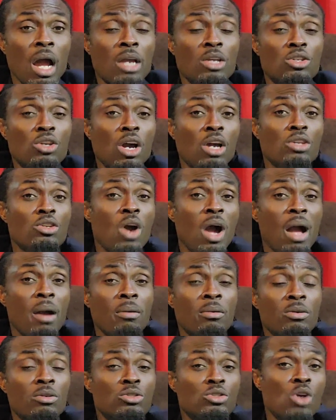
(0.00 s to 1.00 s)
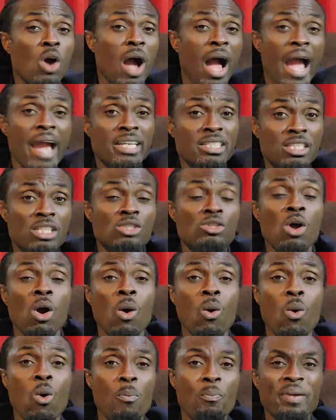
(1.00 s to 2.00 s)
your, your, your eyes is
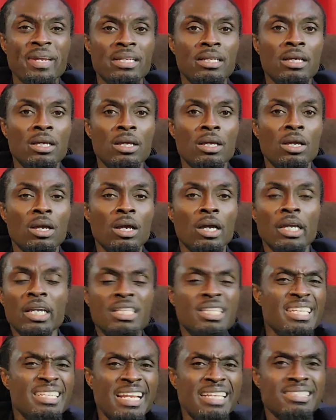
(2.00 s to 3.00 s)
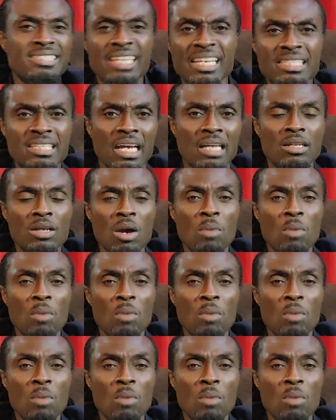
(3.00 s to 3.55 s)
now open. He did not say that.